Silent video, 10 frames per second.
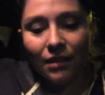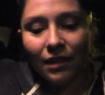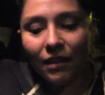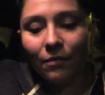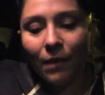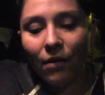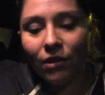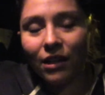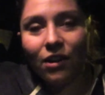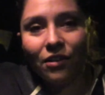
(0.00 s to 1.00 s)
Think
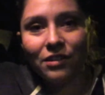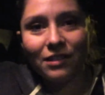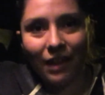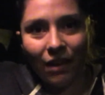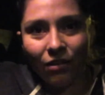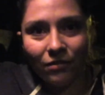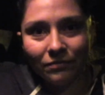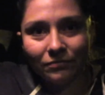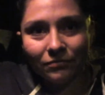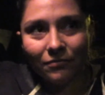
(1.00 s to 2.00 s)
about getting on a scale,
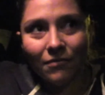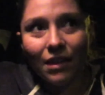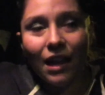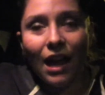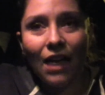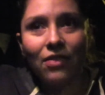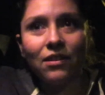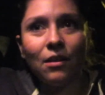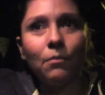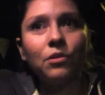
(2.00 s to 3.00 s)
and the
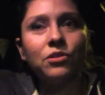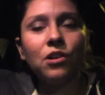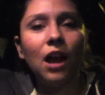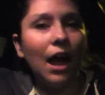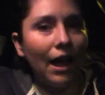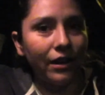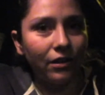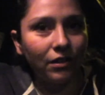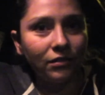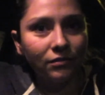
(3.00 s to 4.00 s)
numbers are
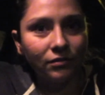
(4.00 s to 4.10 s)
higher